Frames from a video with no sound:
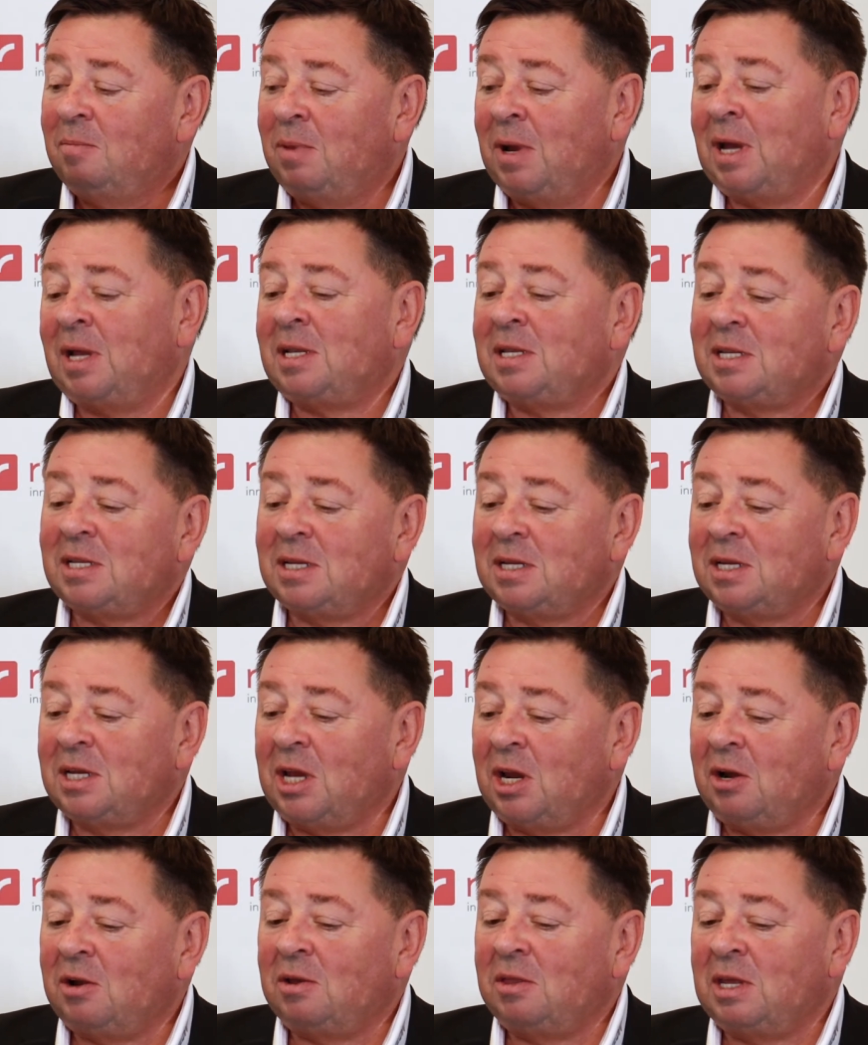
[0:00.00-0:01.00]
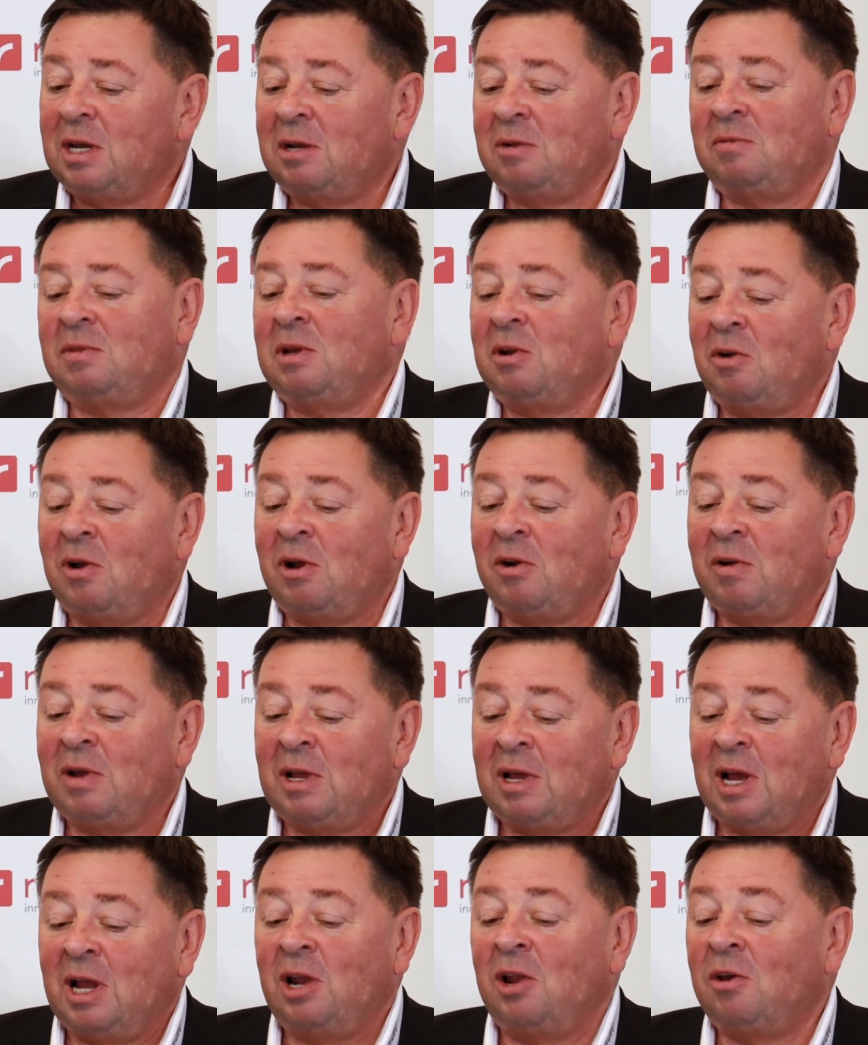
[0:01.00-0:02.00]
But there
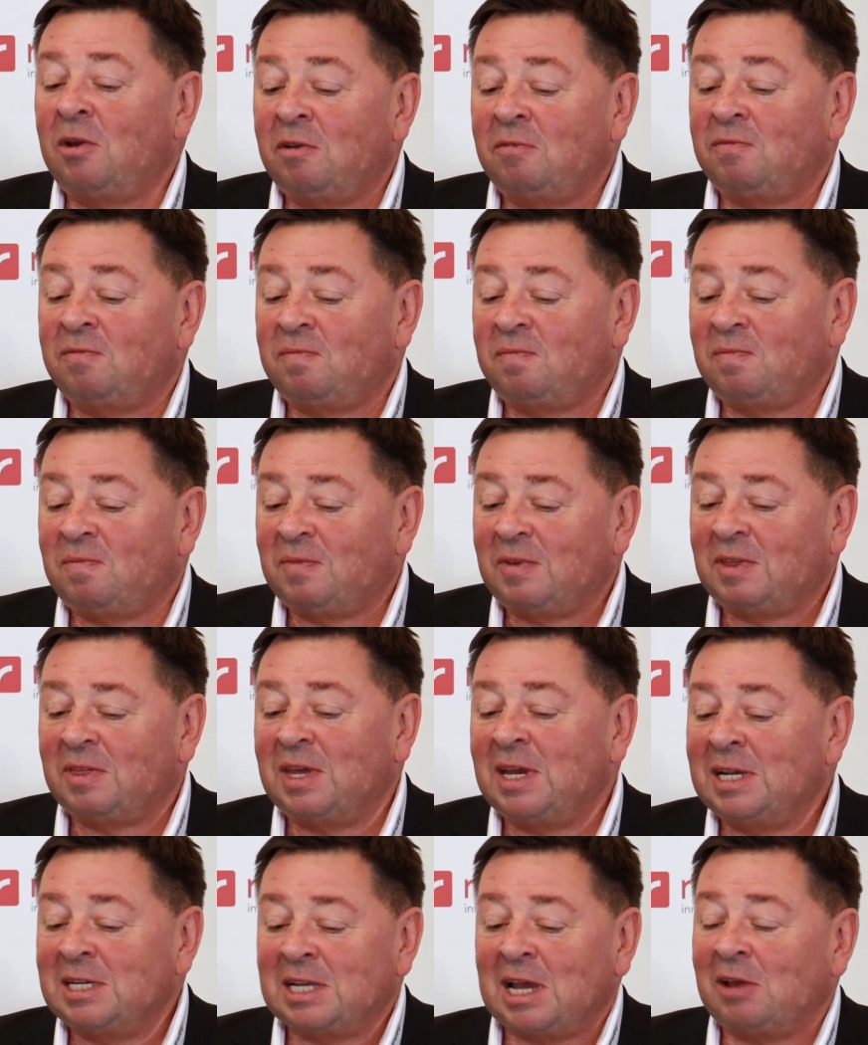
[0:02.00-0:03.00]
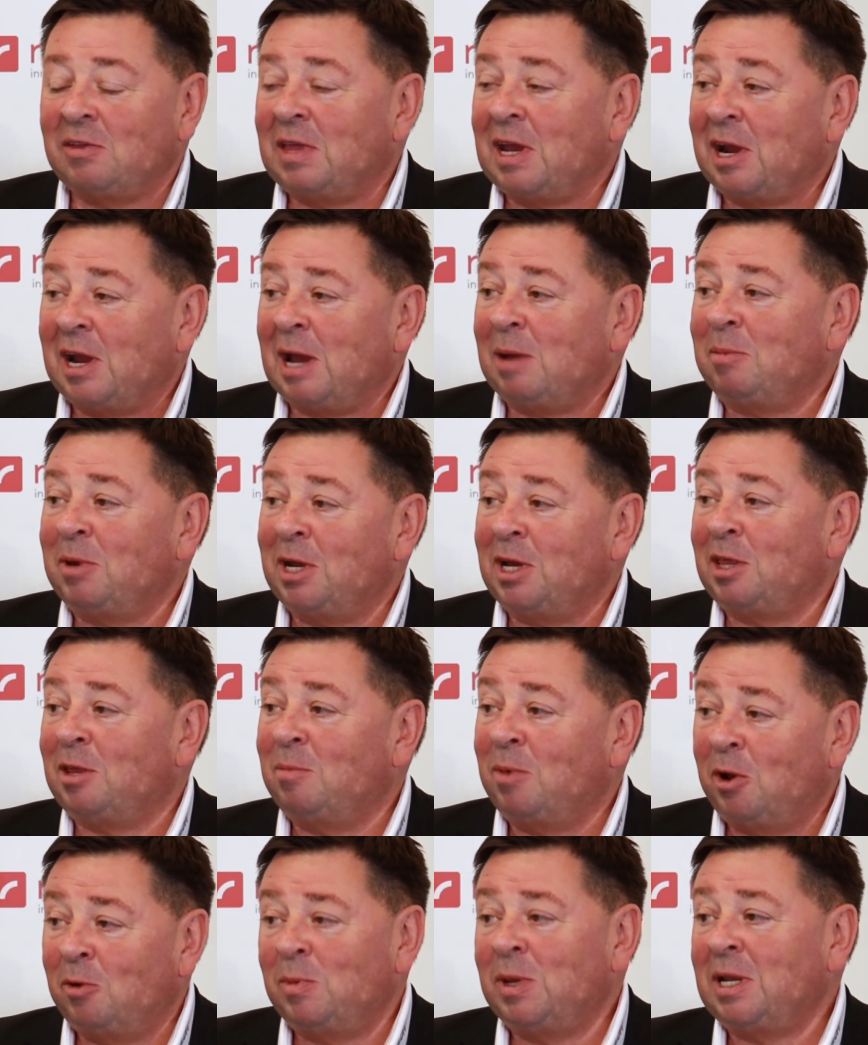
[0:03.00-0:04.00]
are a lot of things out there happening at
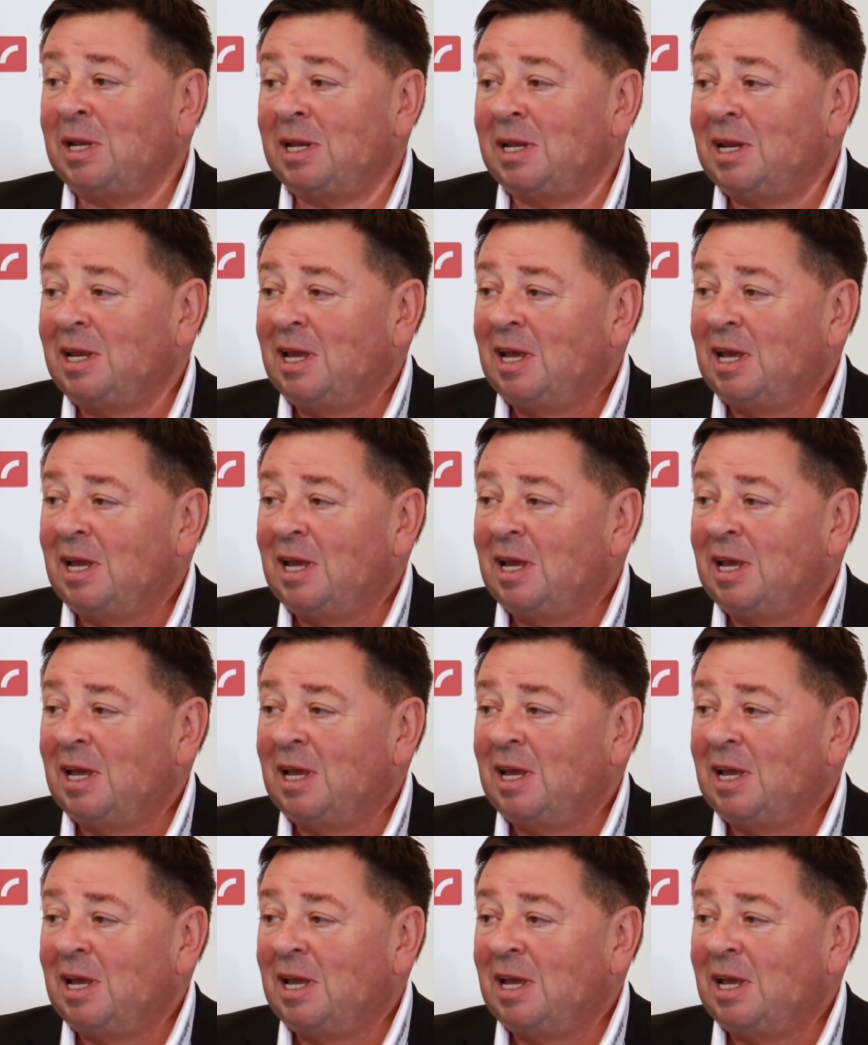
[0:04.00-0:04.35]
the moment.